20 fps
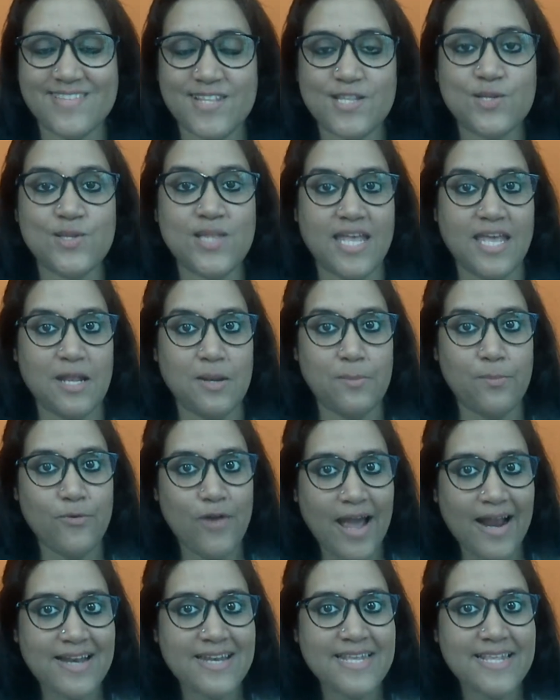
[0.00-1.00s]
So they can
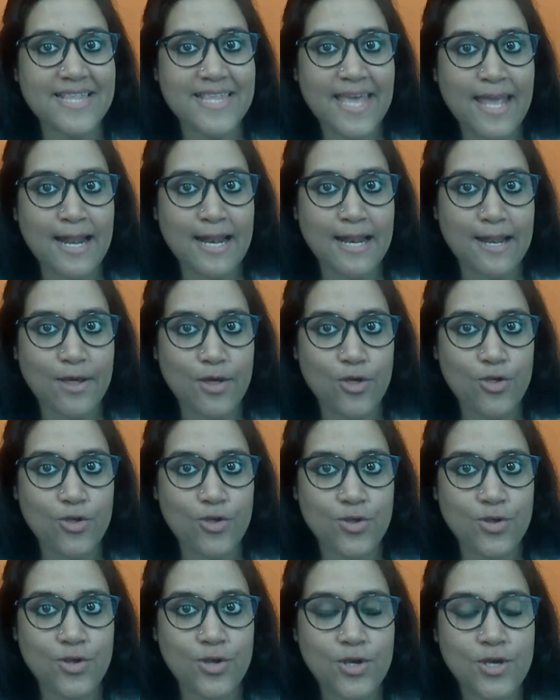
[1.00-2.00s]
practice
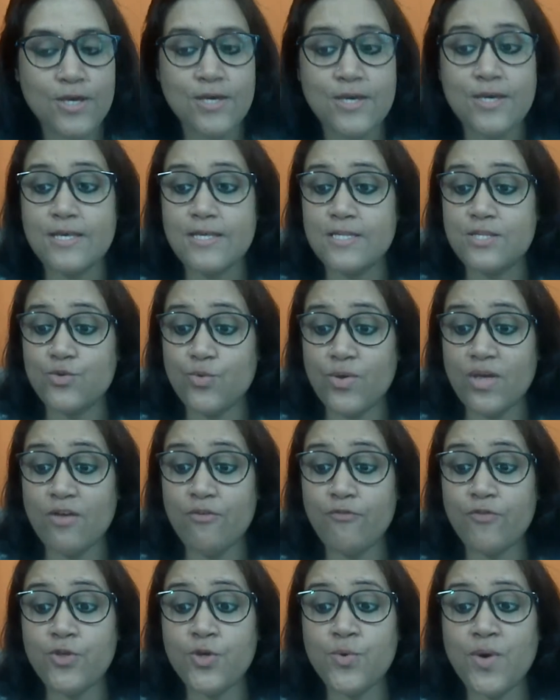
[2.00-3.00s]
English. So
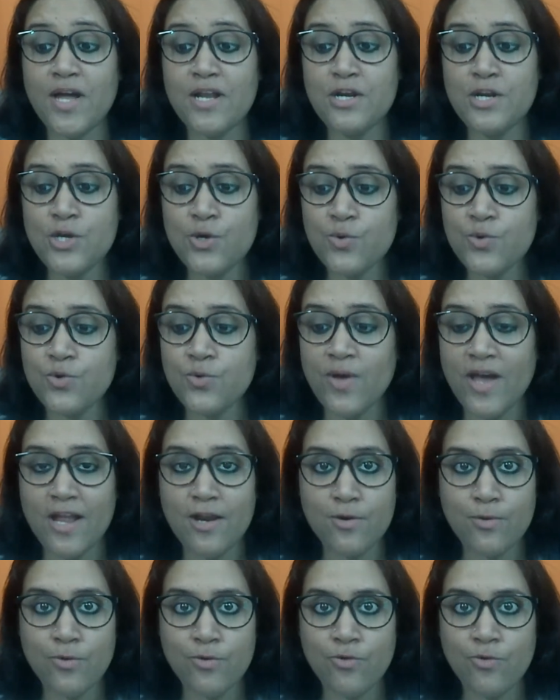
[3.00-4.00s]
if you are new to
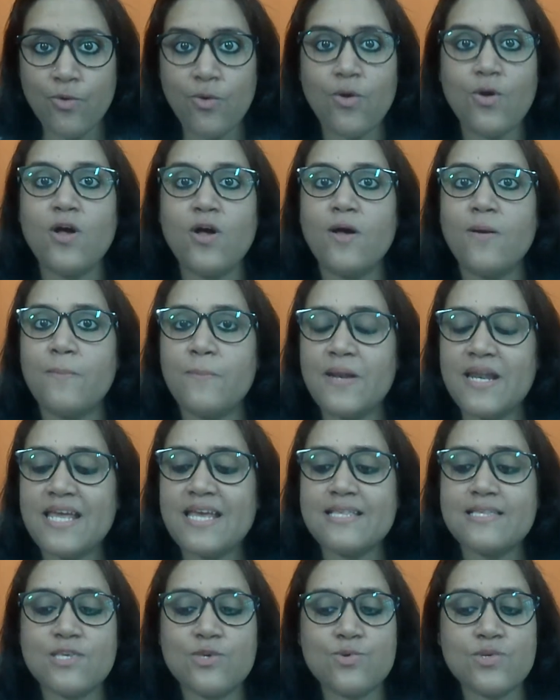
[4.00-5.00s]
Nguru,
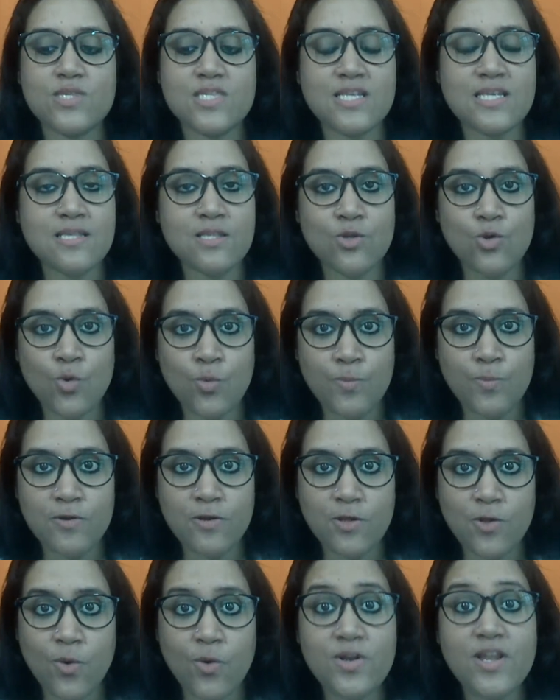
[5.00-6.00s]
please use this
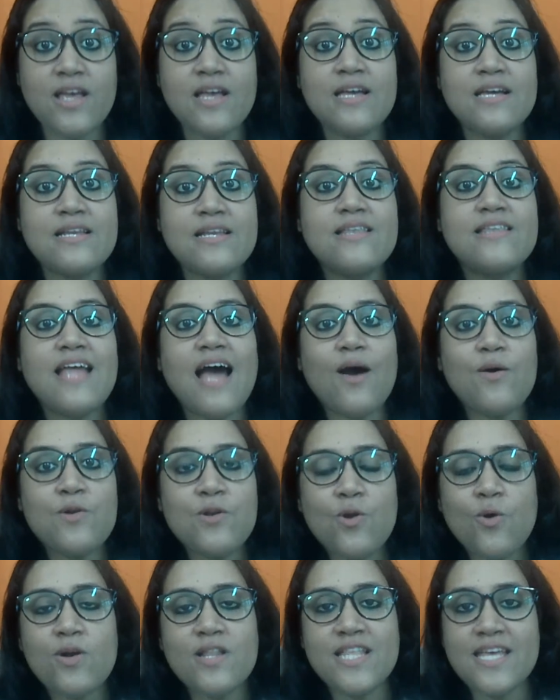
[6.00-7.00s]
coupon code.
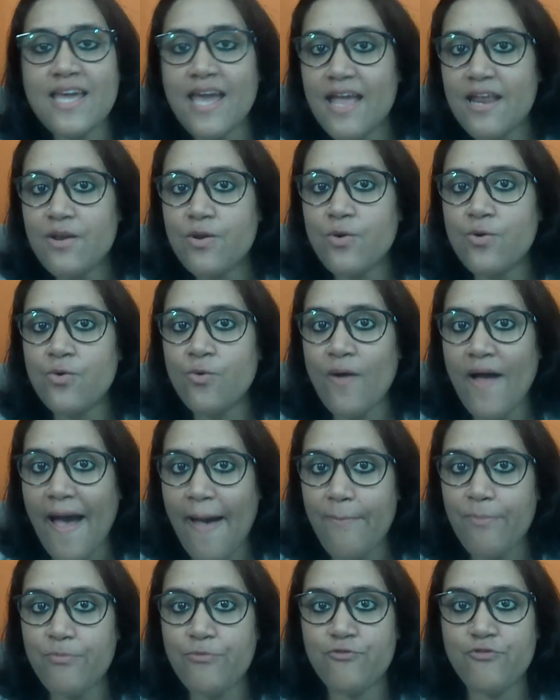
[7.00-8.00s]
Download the Nguru
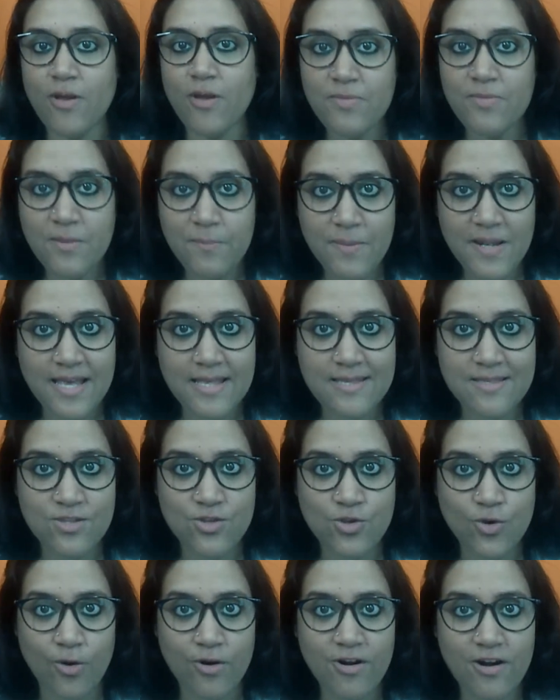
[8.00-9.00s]
app from the Play
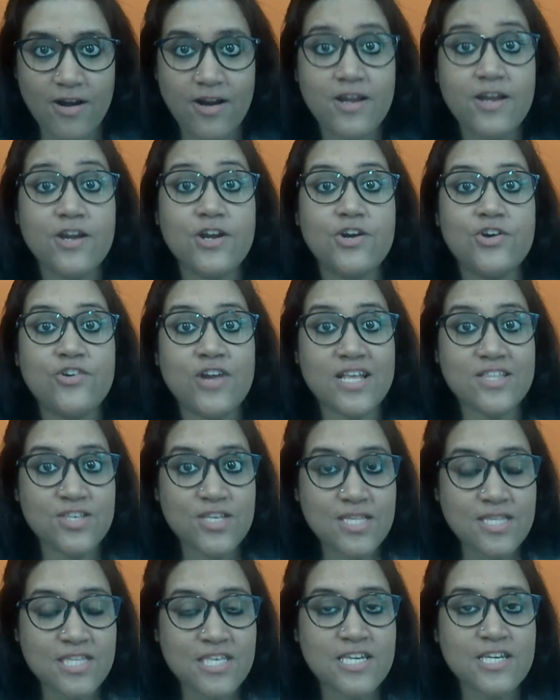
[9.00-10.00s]
Store,
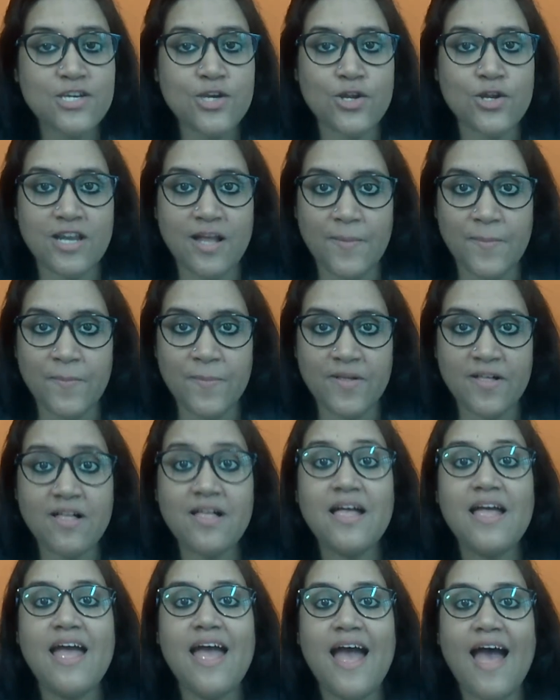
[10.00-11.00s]
register your number
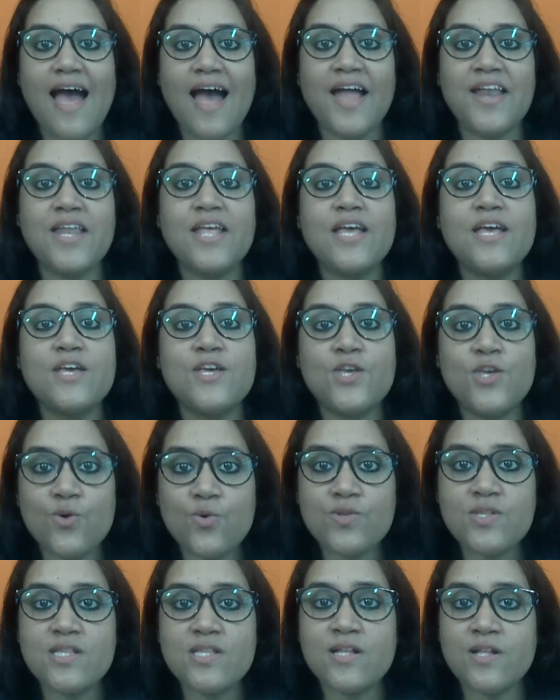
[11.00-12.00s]
and
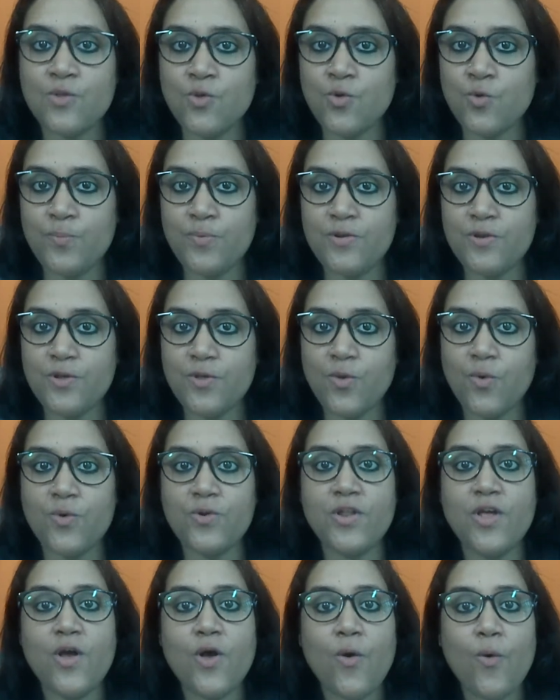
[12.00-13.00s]
use the coupon
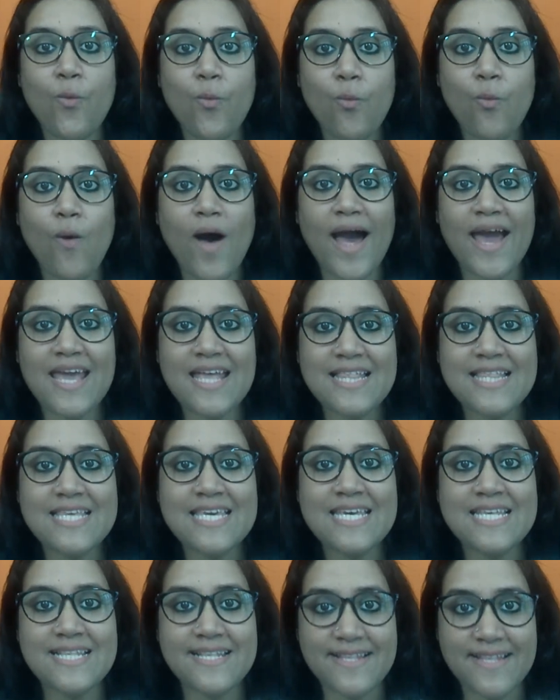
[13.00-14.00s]
code
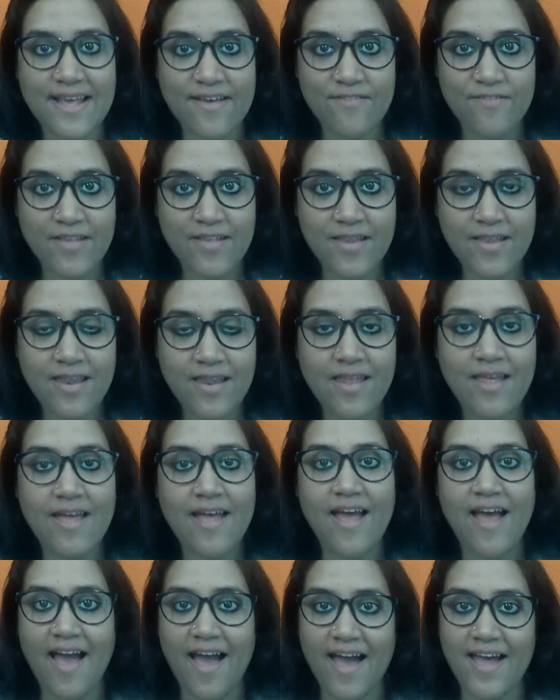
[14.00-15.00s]
YT7
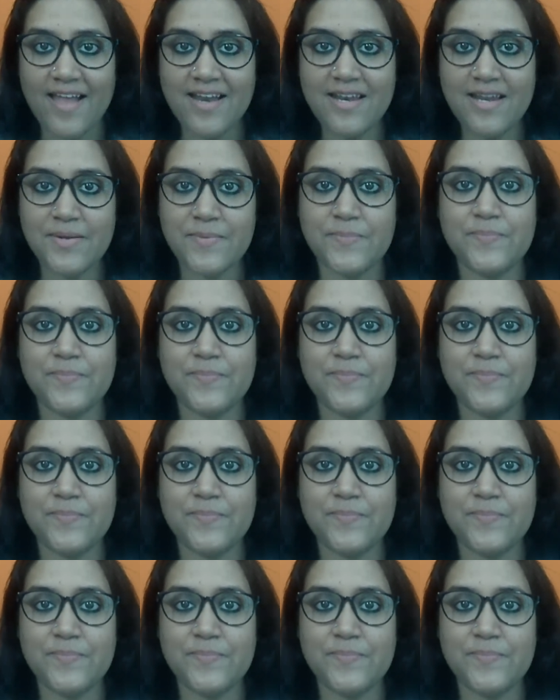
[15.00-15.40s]
and